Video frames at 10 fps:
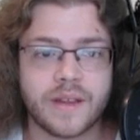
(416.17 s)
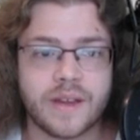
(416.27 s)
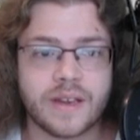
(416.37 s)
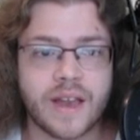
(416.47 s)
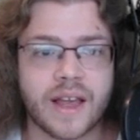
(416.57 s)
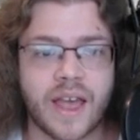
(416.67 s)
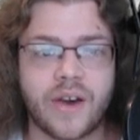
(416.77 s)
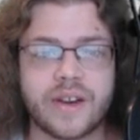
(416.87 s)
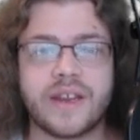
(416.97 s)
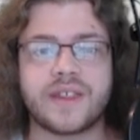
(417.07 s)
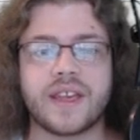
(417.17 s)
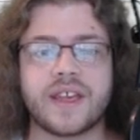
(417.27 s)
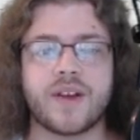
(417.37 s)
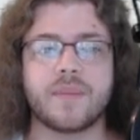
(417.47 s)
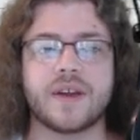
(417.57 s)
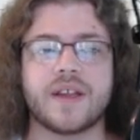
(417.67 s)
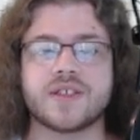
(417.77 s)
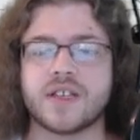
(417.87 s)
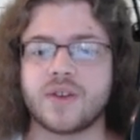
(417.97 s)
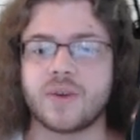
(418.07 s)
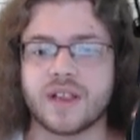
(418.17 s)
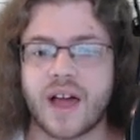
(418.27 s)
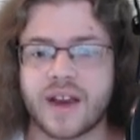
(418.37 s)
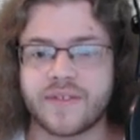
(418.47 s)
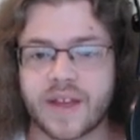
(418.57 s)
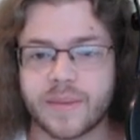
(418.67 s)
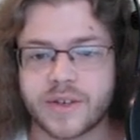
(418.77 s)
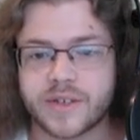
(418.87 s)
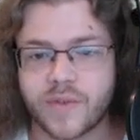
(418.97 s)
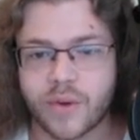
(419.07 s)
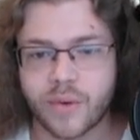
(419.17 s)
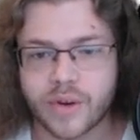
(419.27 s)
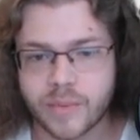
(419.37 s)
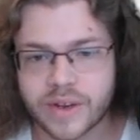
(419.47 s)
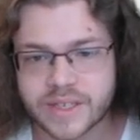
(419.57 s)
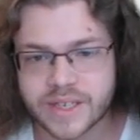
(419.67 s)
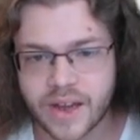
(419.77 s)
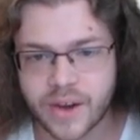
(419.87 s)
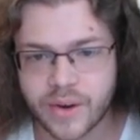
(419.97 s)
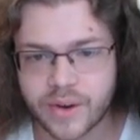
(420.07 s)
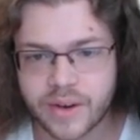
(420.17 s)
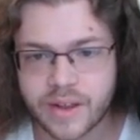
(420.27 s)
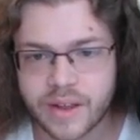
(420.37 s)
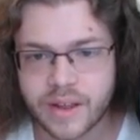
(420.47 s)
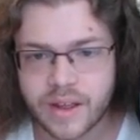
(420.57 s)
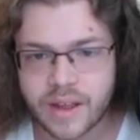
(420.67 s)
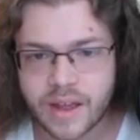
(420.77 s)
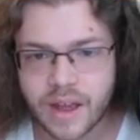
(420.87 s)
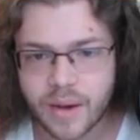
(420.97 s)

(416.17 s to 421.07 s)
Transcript: knock out anything here, but it is gonna do a lot of damage. Volcarona went down, how